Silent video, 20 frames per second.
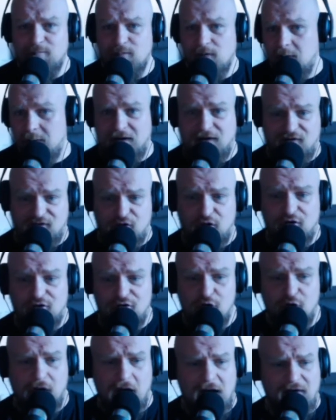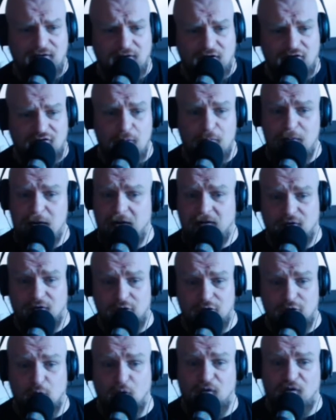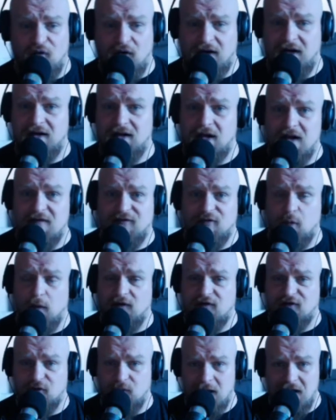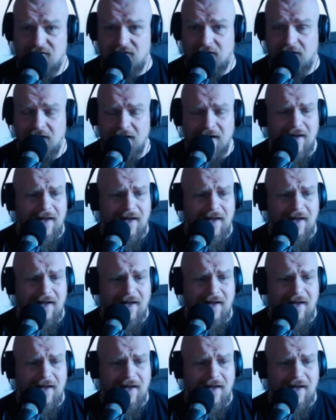I mean, excluding you guys, because you pair have got no fucking lives whatsoever.